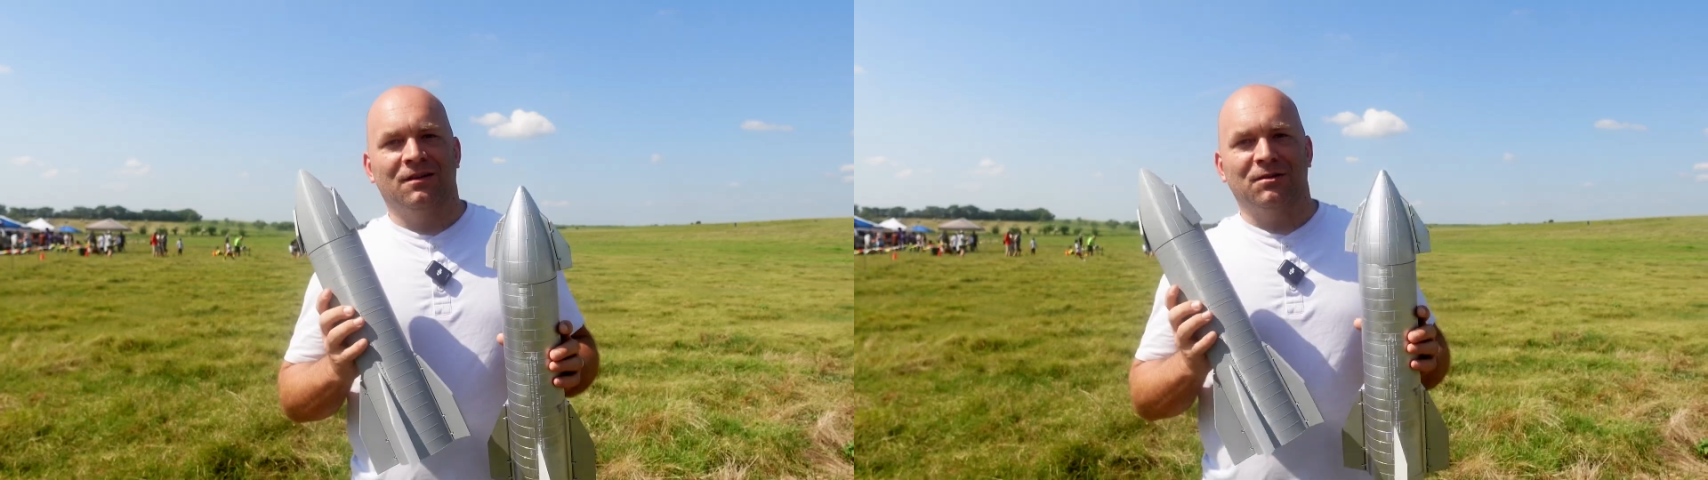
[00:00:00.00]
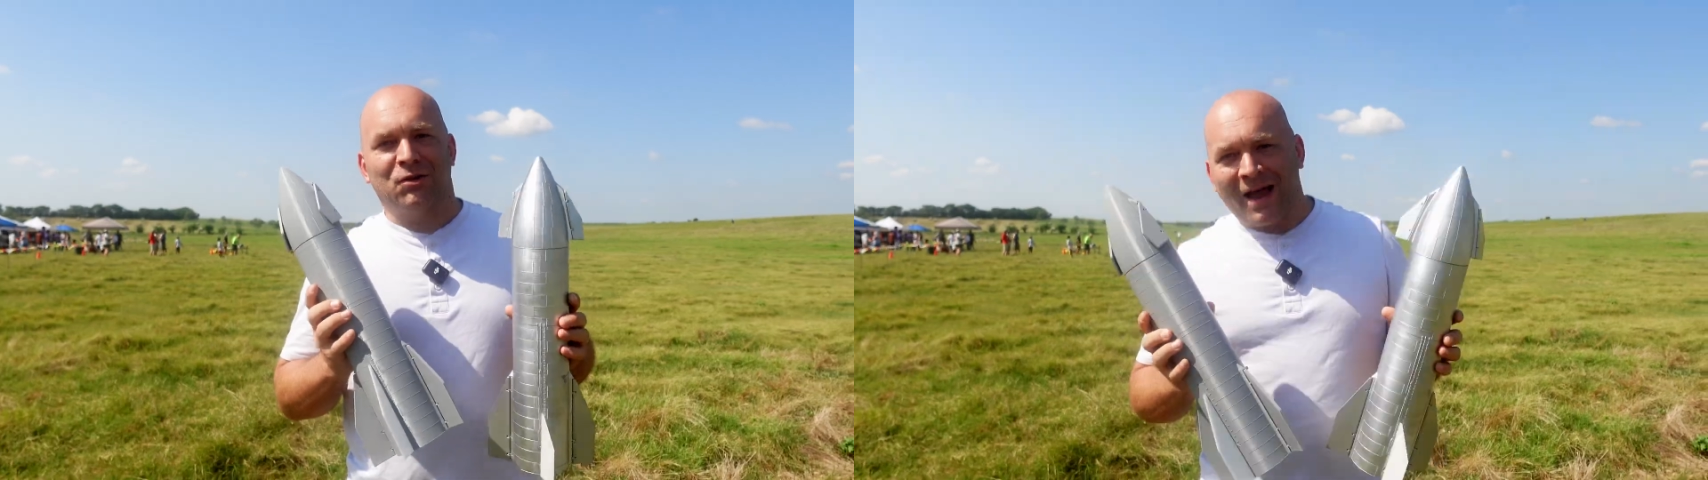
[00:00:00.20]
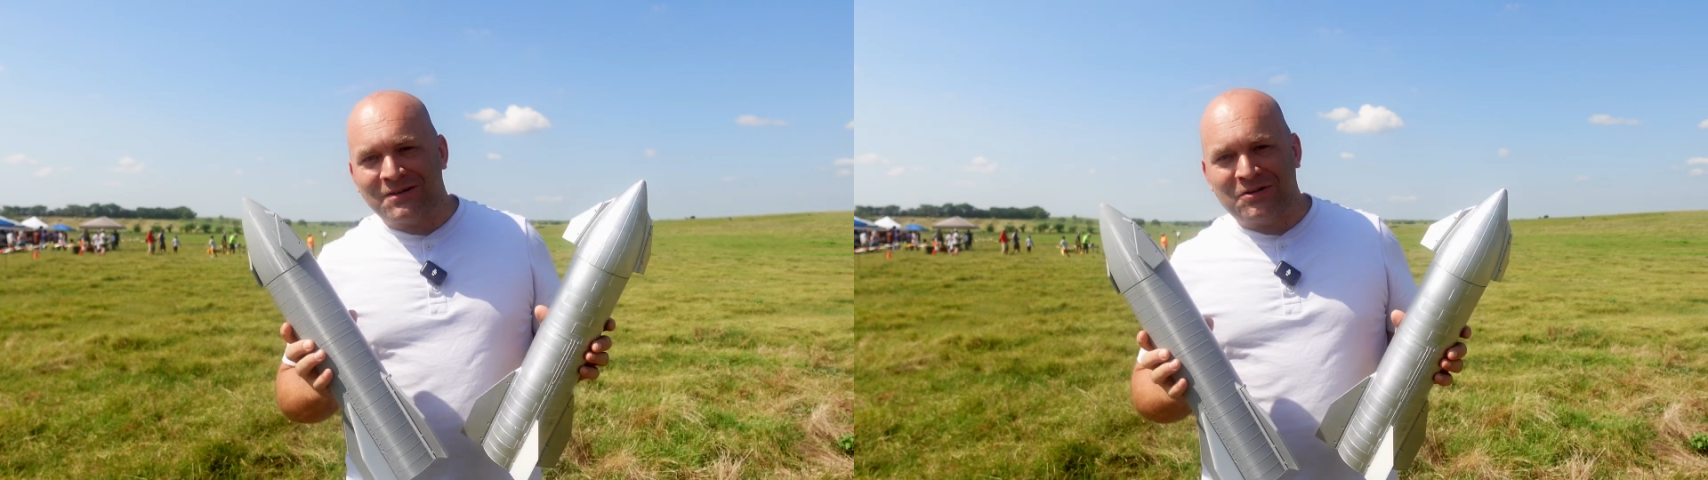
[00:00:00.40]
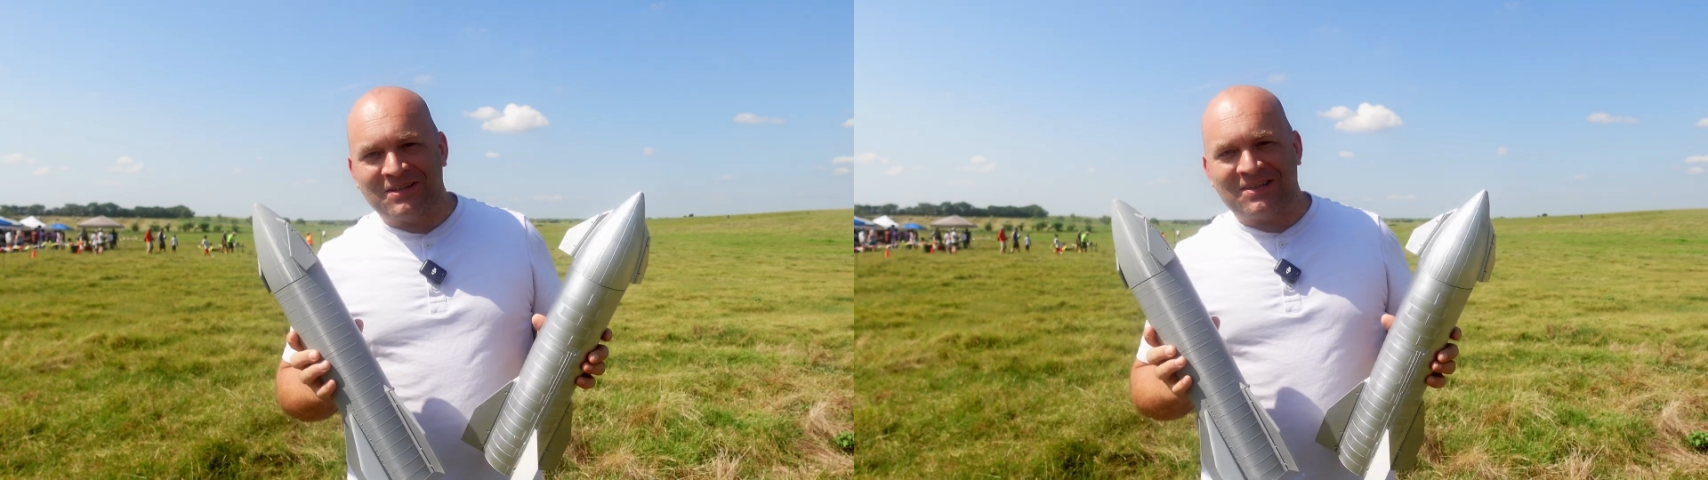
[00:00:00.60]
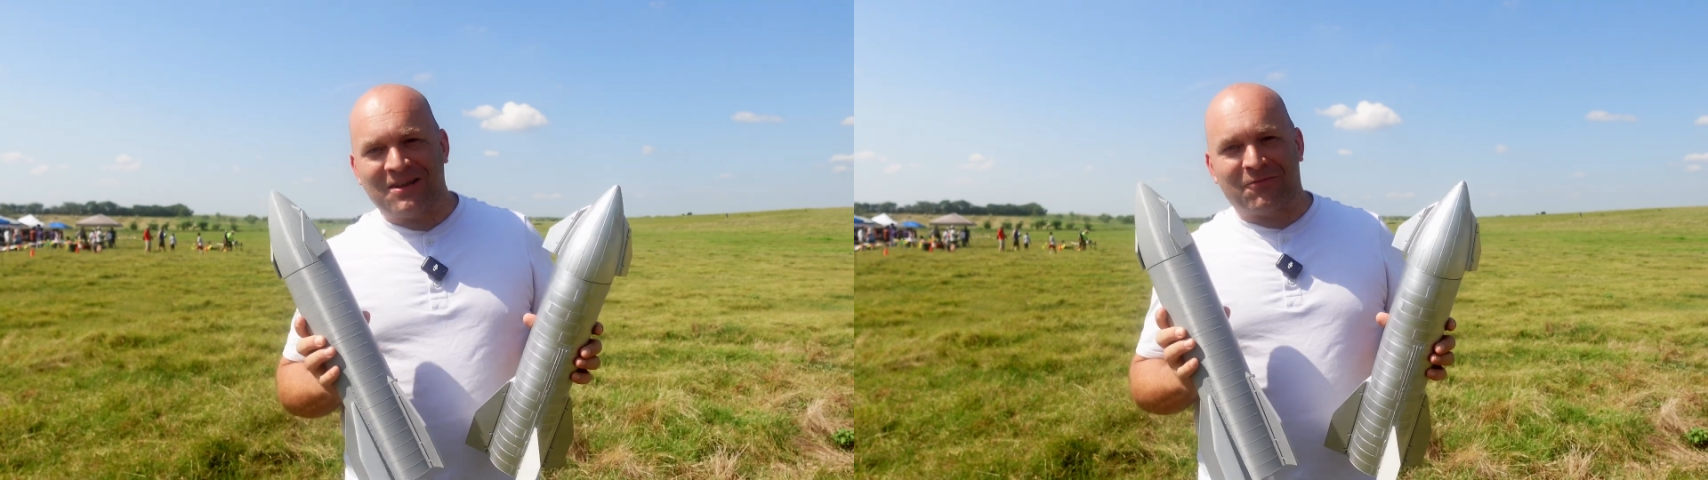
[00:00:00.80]
So as you
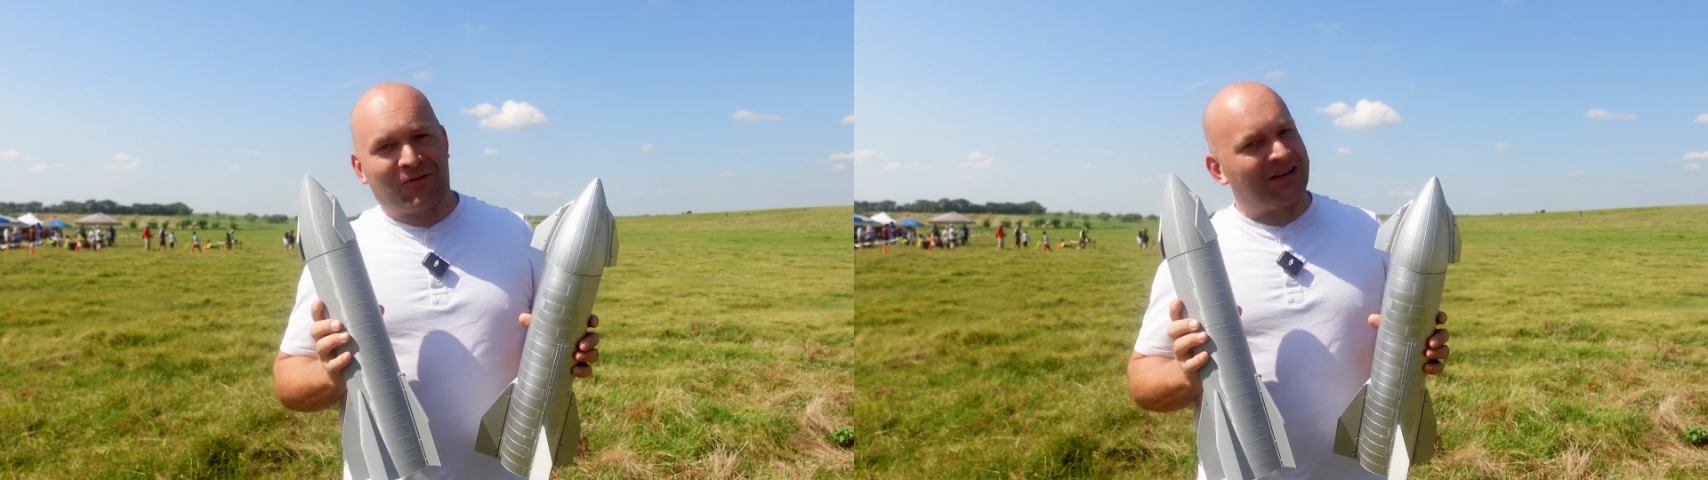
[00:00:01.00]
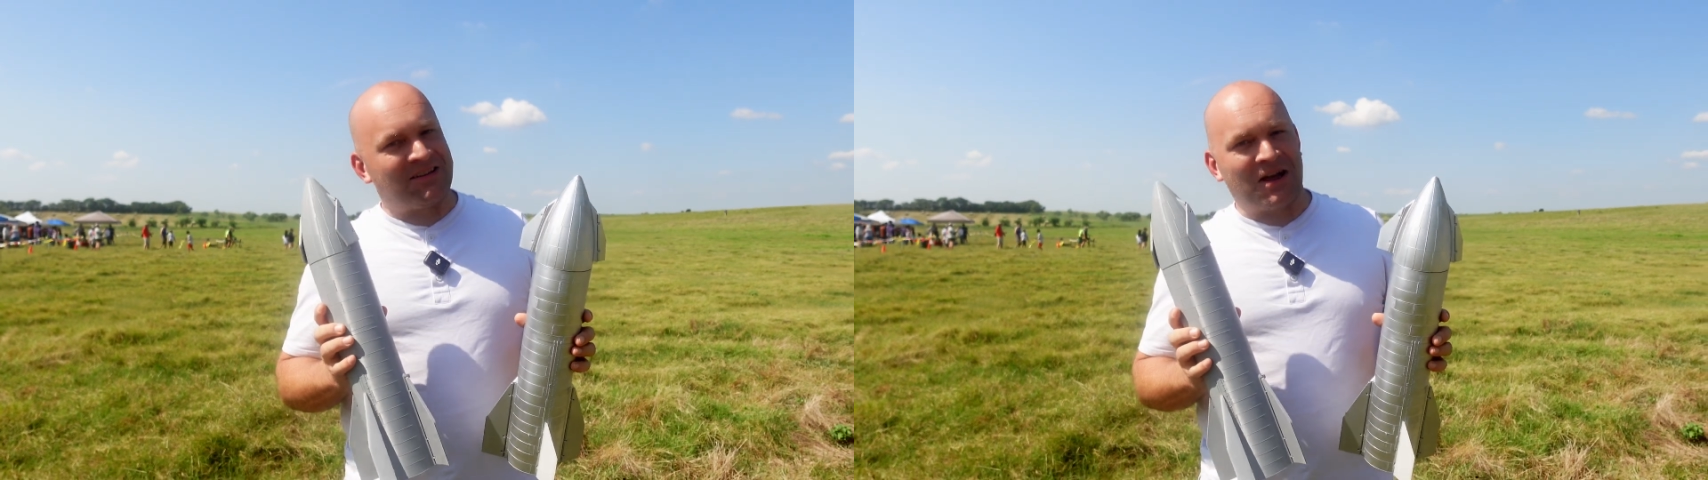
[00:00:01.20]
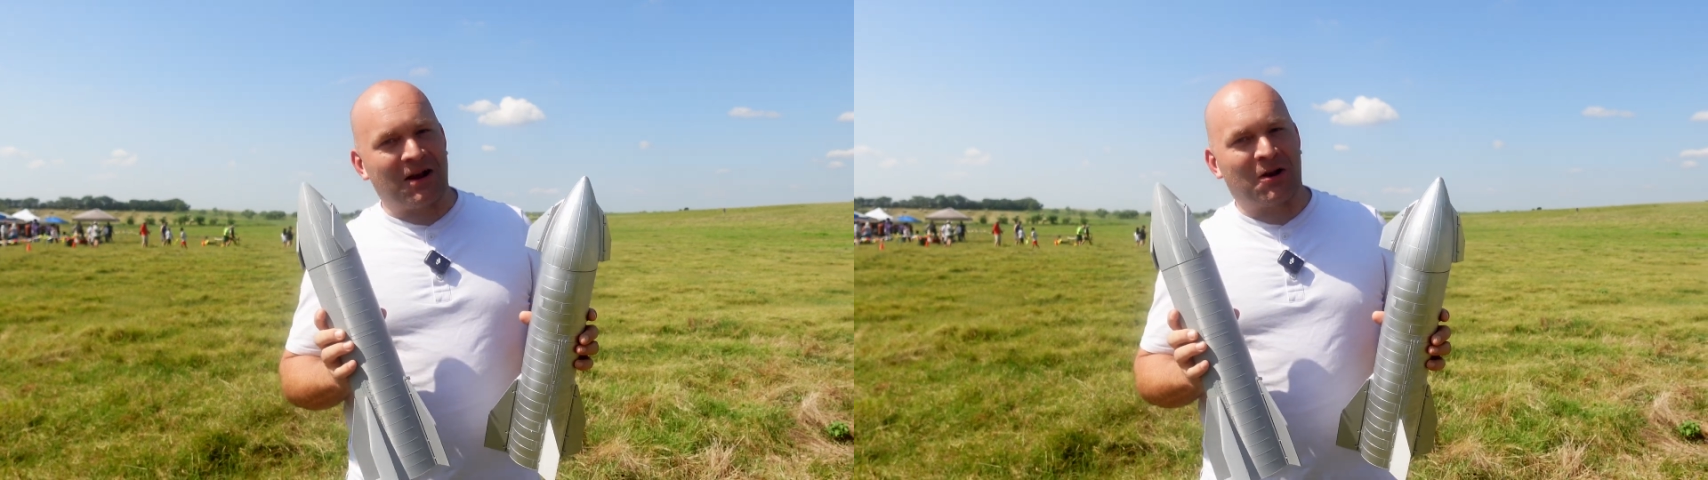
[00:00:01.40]
can see, the flight did not